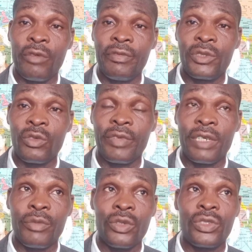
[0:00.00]
him so very
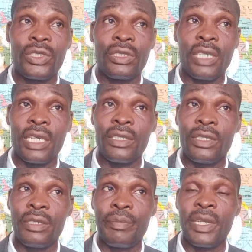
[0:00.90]
much that
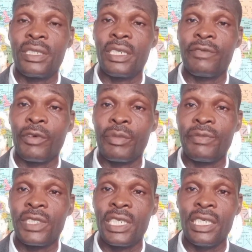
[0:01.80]
he repented from
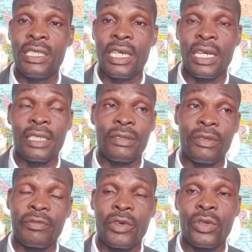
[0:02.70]
his sin and,
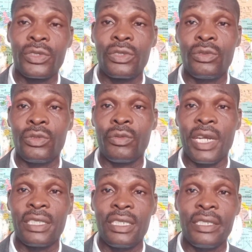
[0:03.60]
of course, do the
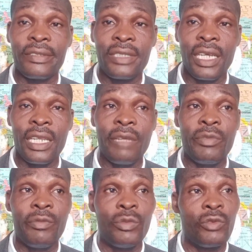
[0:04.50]
right thing. Now, let
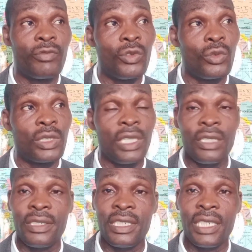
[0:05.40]
me move to
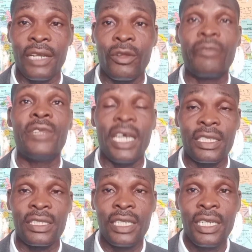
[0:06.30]
Terry G. I love
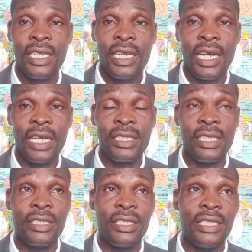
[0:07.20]
that
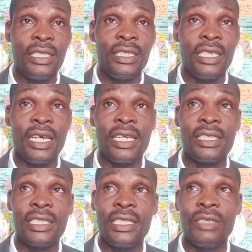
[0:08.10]
Terry G.
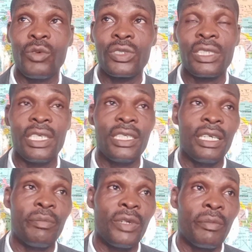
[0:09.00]
And he was saying
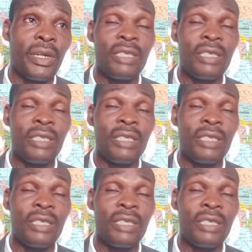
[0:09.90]
about the